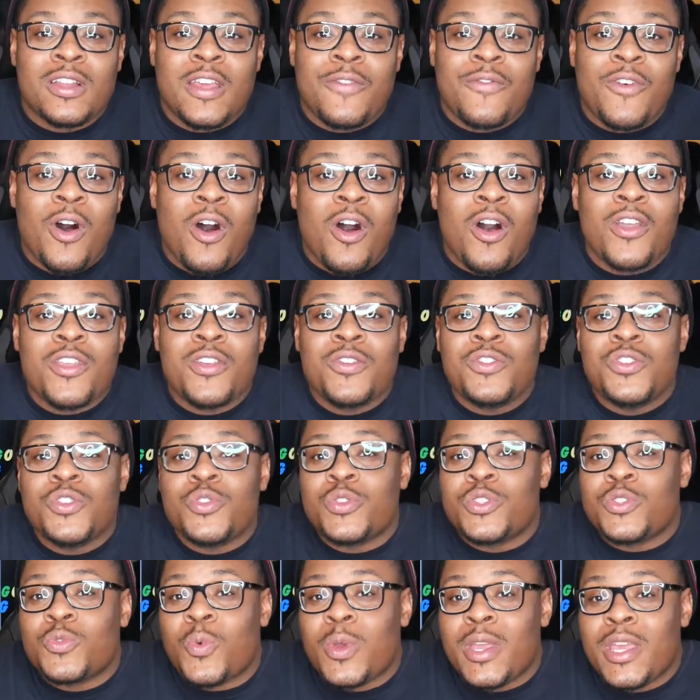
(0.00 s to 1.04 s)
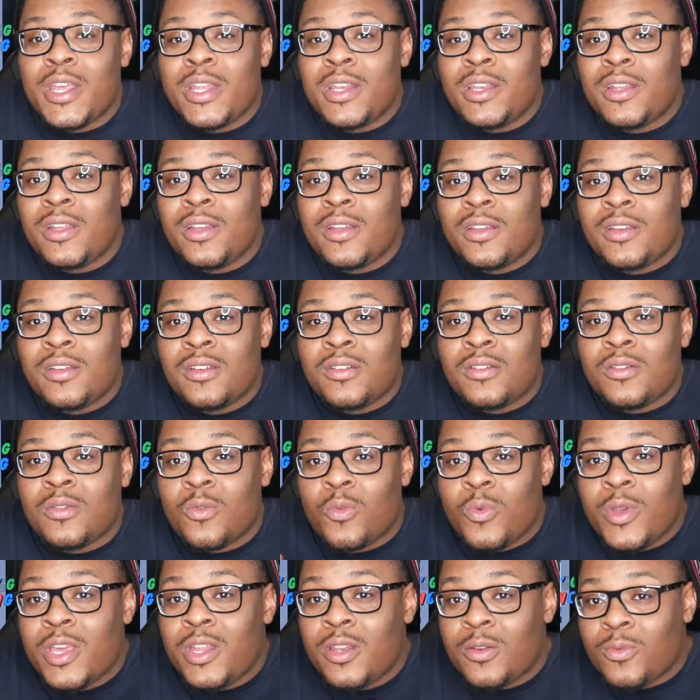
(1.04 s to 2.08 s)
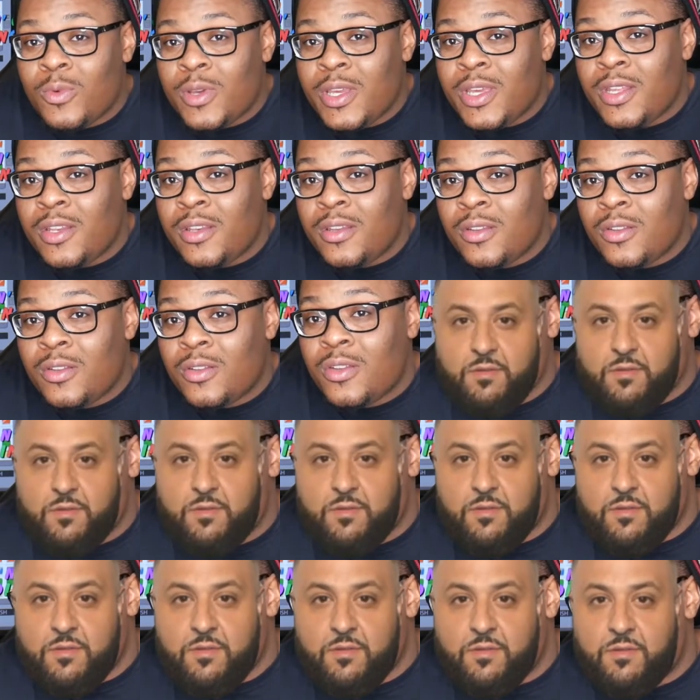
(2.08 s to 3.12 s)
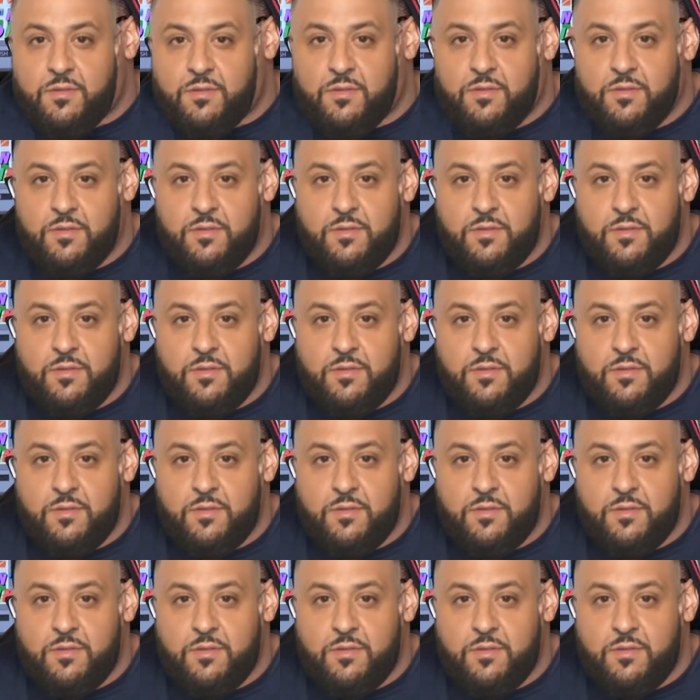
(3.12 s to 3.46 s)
If all you do is win, no matter what,